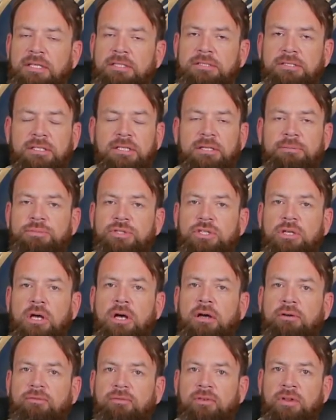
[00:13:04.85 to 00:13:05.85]
slips
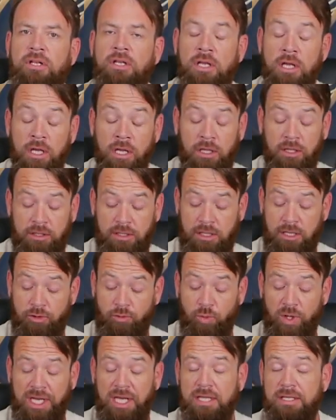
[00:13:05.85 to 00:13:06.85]
off, and
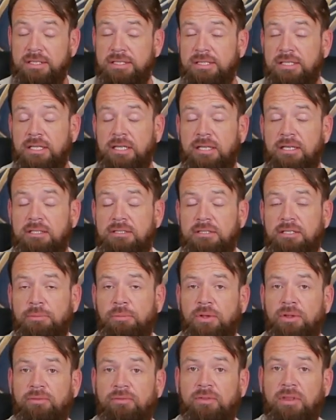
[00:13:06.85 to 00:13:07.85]
then we can see
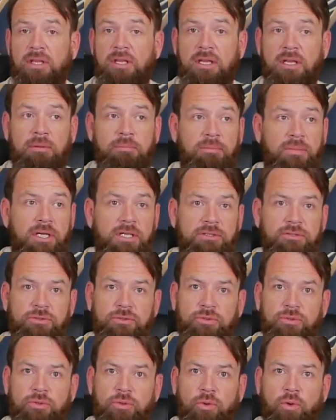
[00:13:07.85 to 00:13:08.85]
some of the
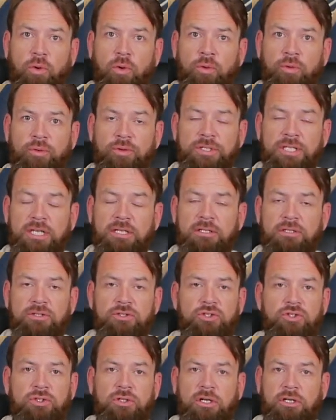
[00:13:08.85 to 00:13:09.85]
muscle and
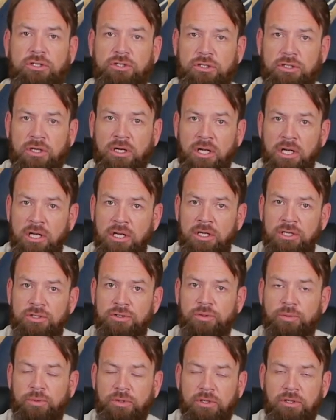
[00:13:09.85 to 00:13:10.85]
tendon structure.
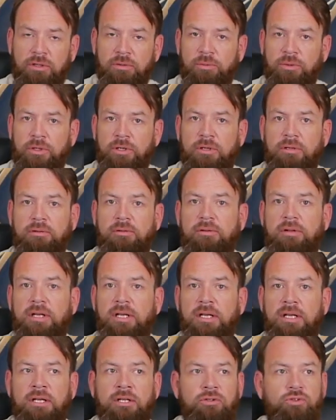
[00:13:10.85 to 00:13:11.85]
So we're
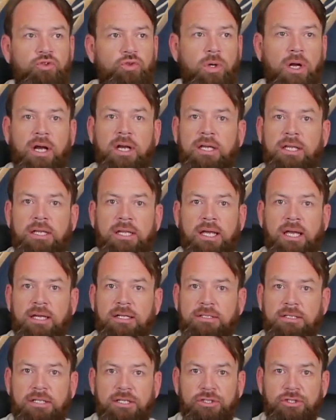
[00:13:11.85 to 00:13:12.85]
drying
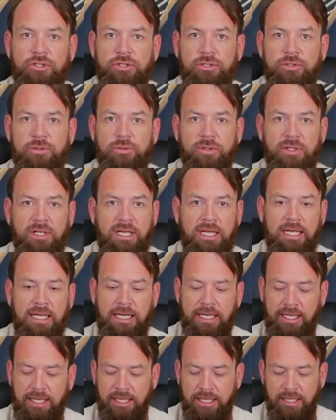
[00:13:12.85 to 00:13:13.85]
that tissue and
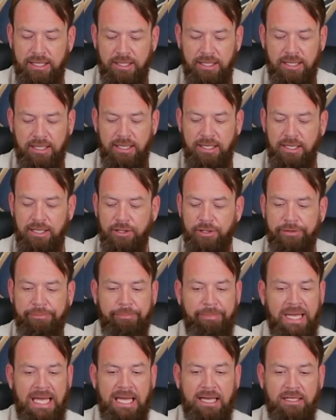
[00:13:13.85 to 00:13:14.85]
getting it
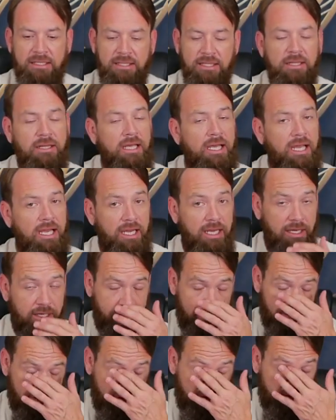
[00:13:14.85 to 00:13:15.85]
adhered back to the
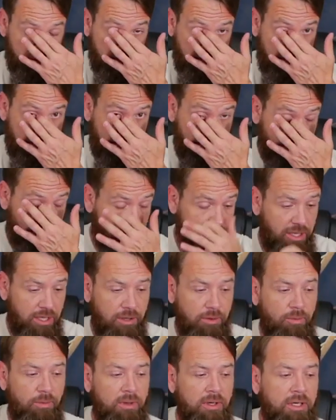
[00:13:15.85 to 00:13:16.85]
hand or the
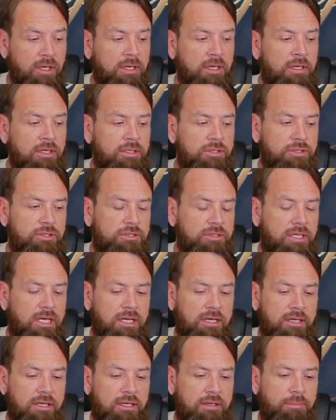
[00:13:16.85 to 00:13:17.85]
elbow. Just
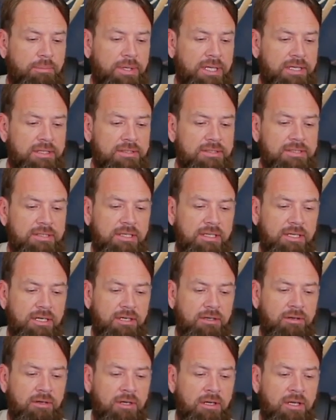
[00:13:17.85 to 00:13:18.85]
kind of depends
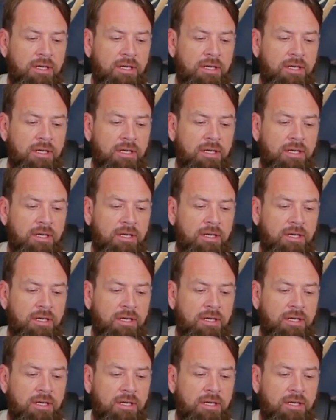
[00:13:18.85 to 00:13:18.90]
there.